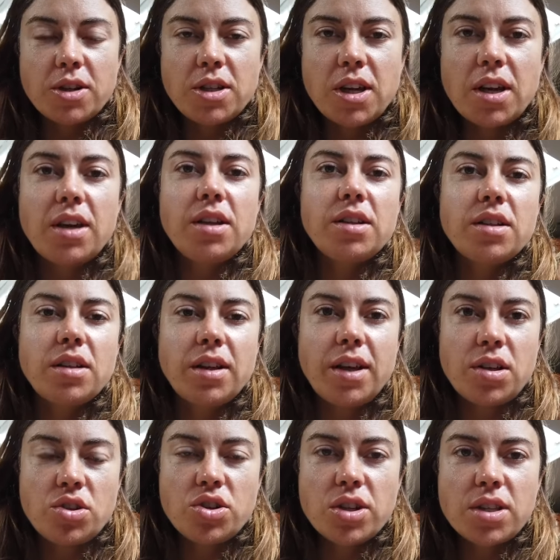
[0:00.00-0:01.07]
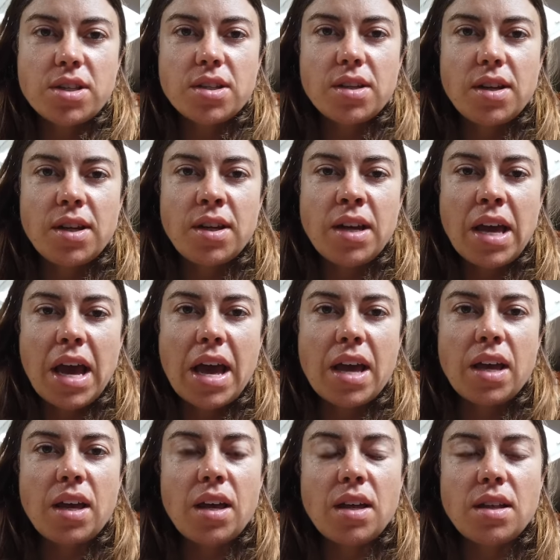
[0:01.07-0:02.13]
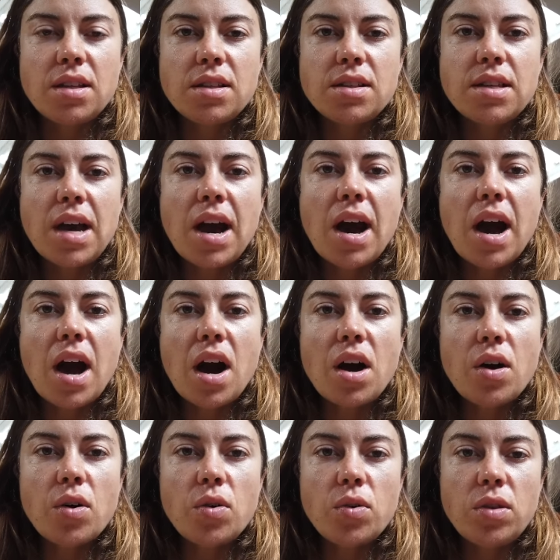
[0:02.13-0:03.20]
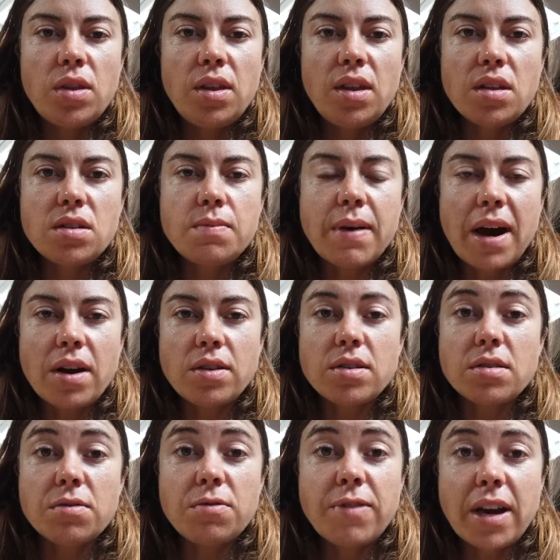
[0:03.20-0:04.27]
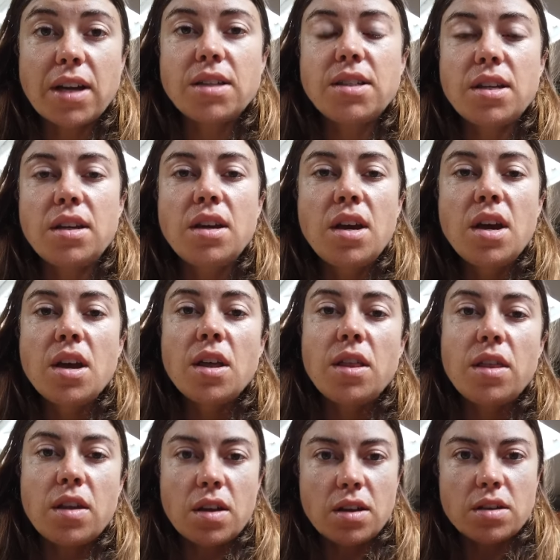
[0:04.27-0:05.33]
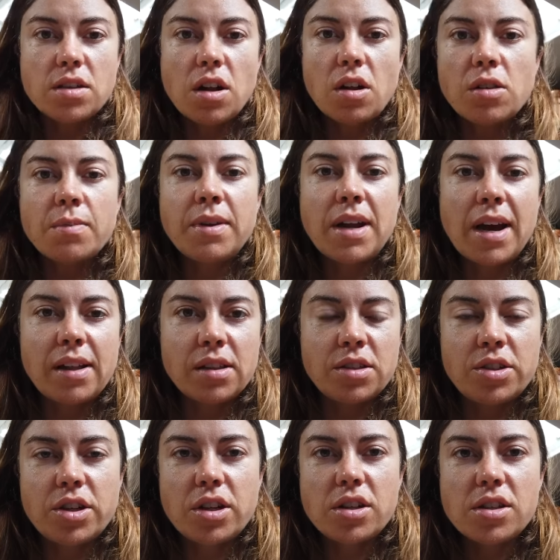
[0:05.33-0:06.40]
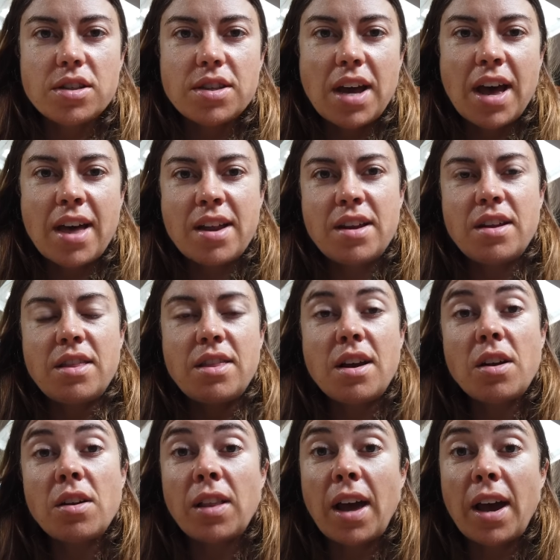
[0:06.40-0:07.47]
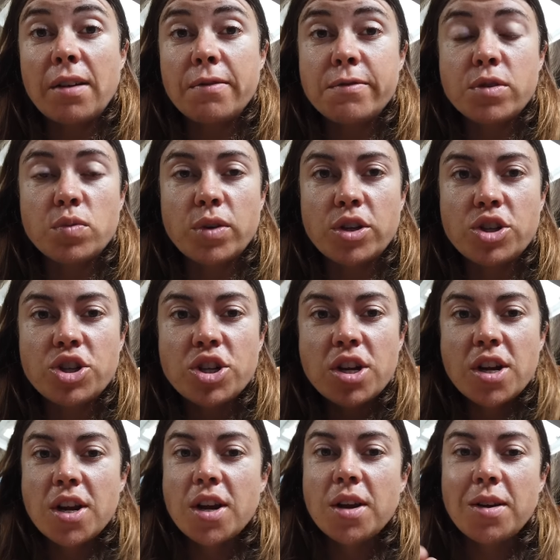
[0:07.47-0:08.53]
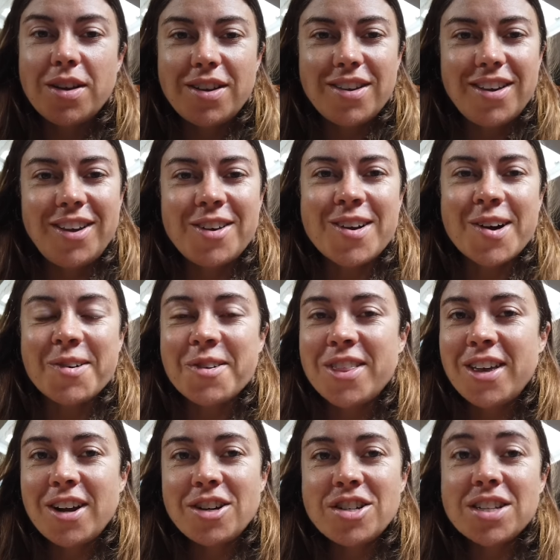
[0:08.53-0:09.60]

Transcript: particularly interested in is how these battles affected the Solomon Islanders and their lives, which, you know, they're